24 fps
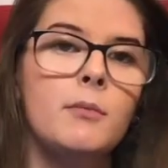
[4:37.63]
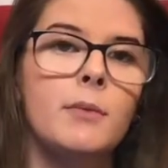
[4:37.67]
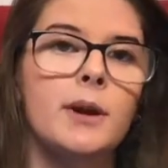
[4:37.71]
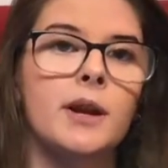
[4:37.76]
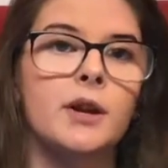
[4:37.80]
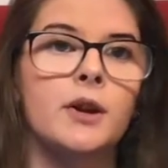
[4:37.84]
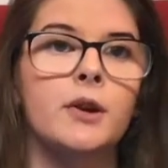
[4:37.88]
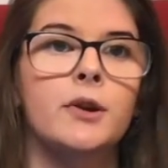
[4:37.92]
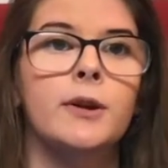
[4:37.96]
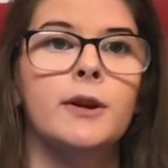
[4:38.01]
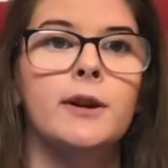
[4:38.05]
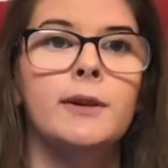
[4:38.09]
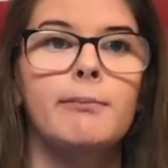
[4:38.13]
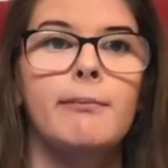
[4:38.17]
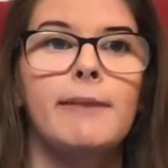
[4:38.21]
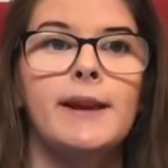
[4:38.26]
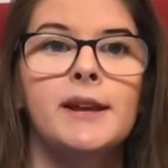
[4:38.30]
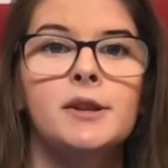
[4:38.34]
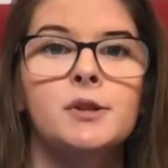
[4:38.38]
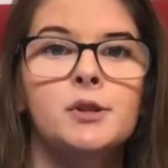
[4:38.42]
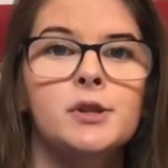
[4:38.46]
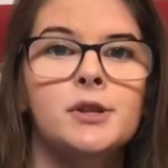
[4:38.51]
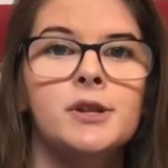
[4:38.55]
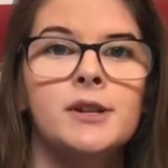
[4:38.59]
my current
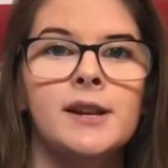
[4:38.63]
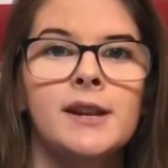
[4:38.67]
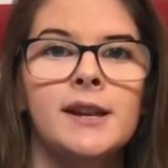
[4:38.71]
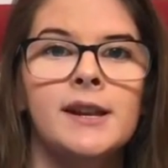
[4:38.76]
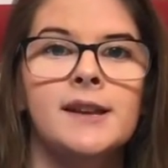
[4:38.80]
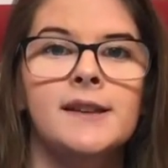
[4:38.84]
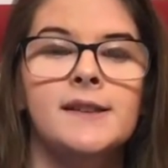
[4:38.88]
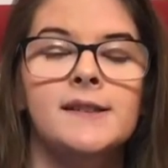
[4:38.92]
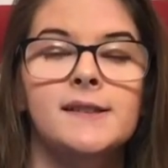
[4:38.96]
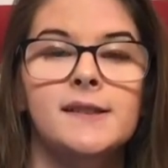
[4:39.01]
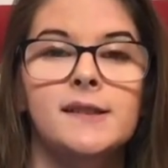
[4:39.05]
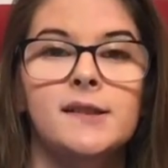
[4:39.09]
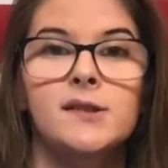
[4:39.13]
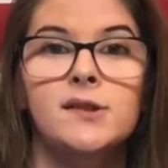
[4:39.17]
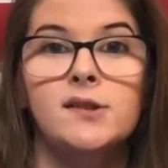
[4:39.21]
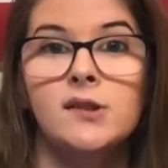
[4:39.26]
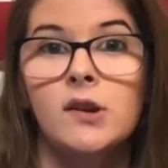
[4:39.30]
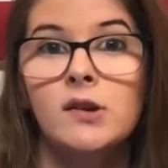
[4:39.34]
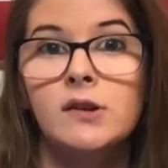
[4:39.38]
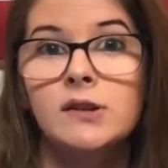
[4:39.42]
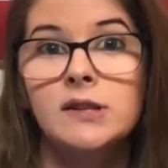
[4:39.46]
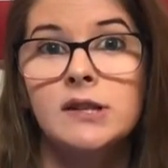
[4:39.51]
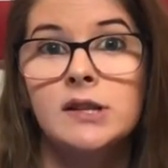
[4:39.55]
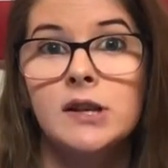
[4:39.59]
major is
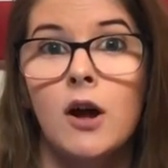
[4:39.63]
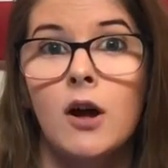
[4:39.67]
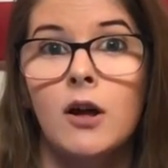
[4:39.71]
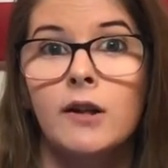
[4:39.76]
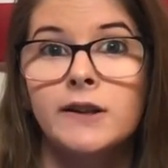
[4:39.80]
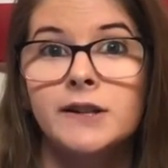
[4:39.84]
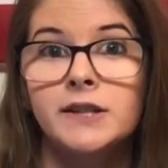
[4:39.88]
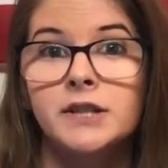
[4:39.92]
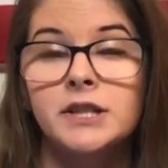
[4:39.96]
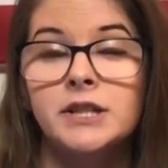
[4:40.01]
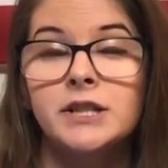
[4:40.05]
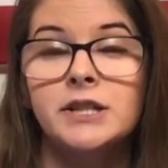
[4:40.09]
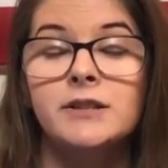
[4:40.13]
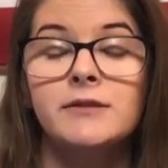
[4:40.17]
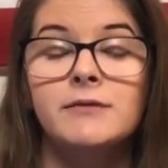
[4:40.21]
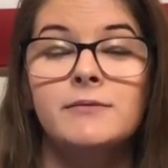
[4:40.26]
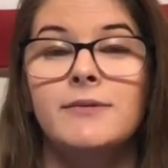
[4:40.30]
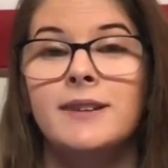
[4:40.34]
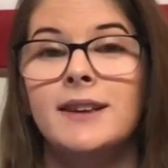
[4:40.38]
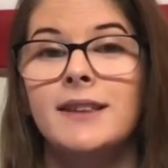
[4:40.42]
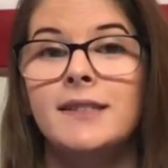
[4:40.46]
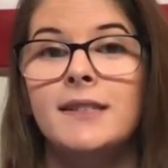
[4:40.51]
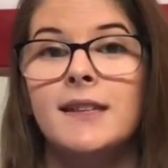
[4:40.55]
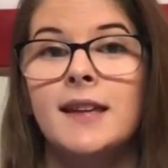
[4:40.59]
sociology
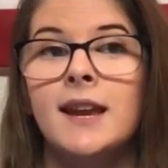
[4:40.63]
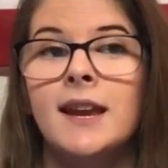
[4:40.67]
with